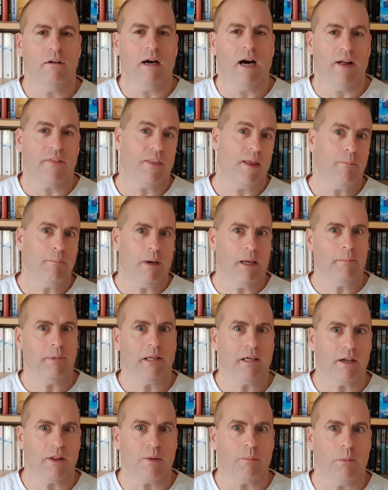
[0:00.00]
and then maybe
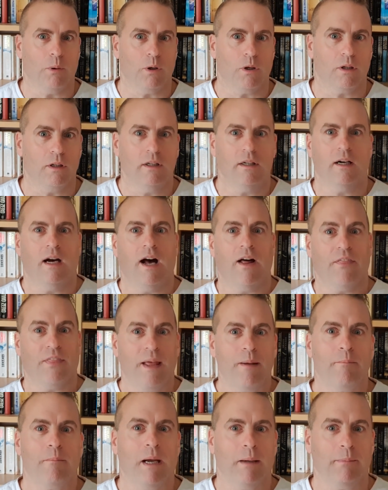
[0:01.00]
another book, and
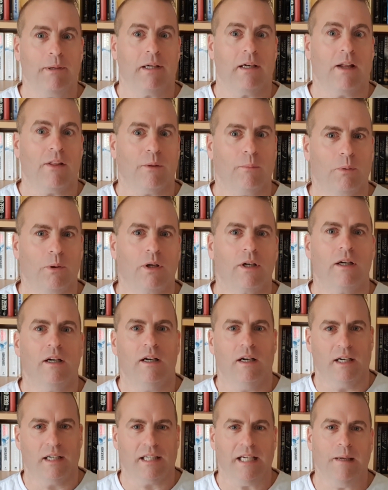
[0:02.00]
then maybe another book,
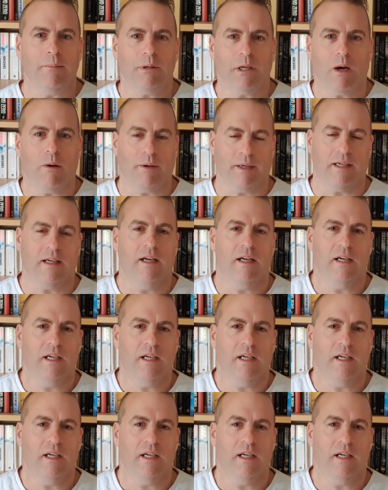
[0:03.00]
and keep going.